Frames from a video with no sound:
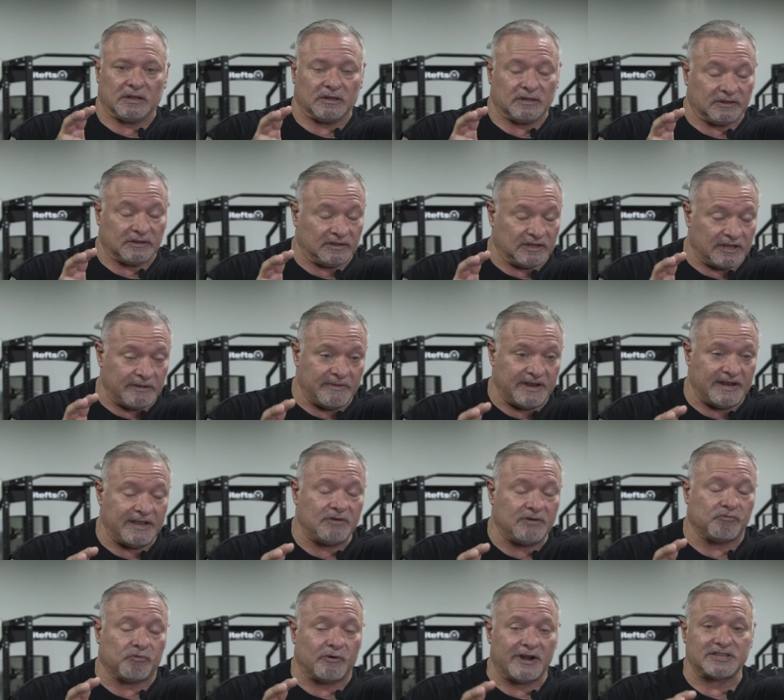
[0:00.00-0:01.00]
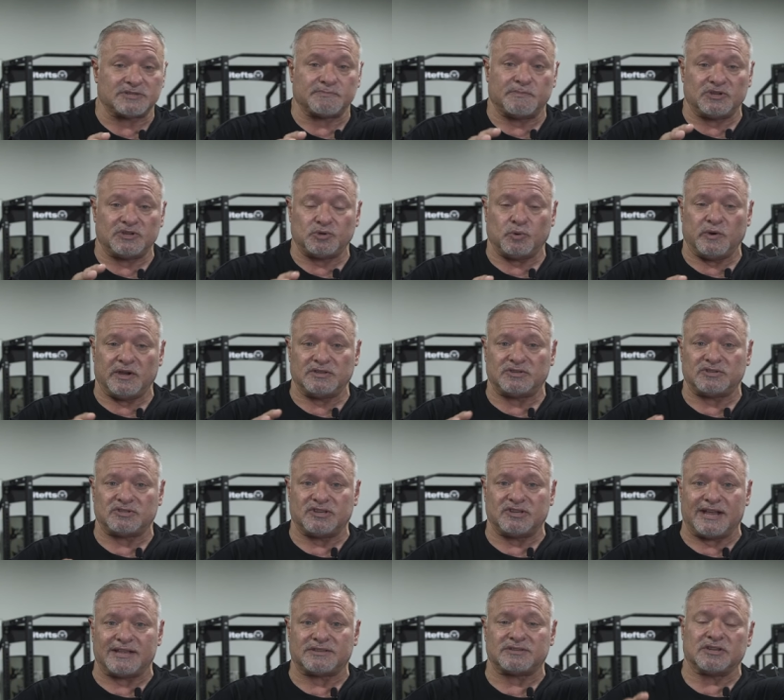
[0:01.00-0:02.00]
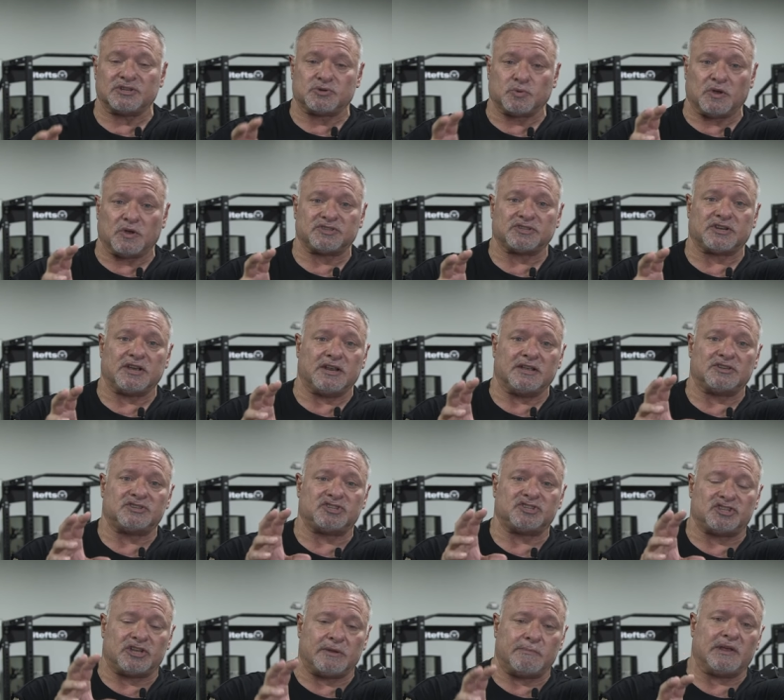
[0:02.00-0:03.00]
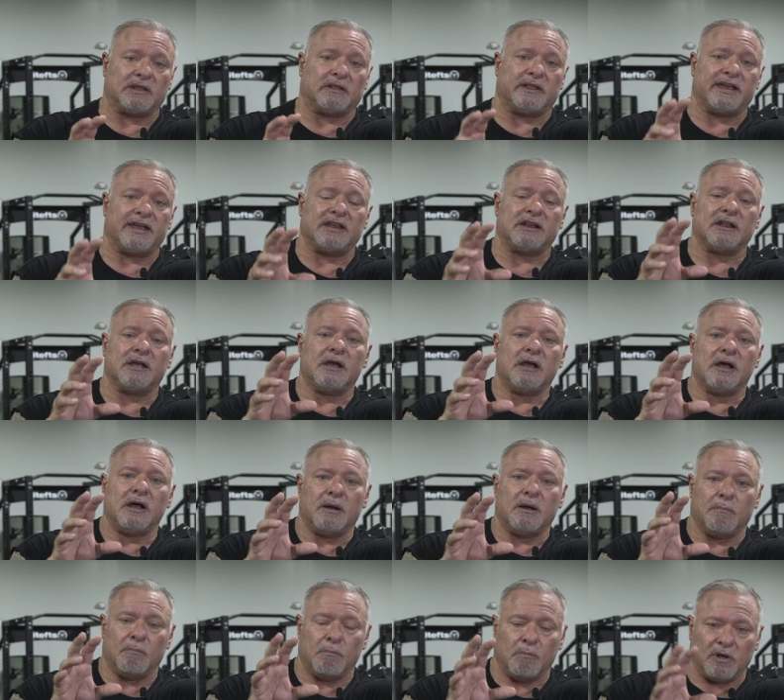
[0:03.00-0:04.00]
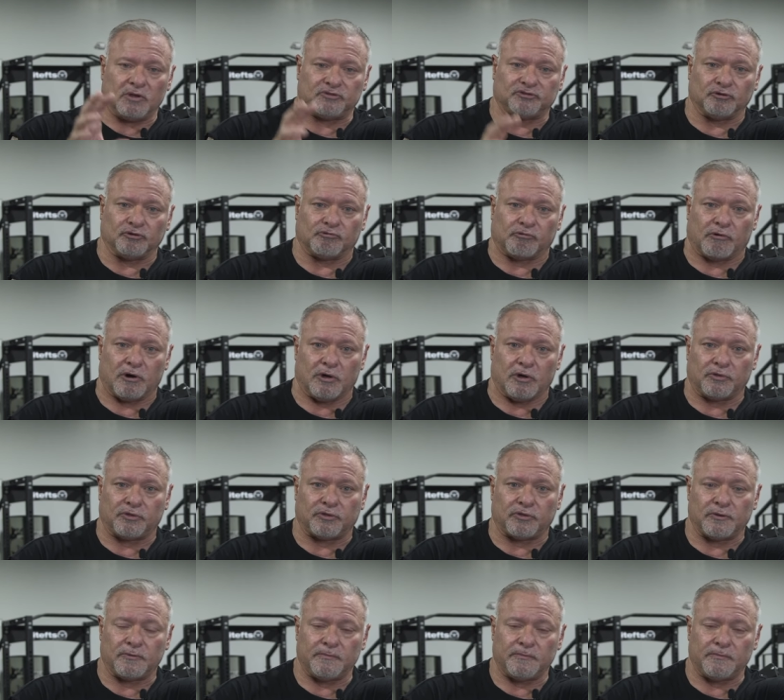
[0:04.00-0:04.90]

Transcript: limited rest between sets is what's going to stimulate muscle growth.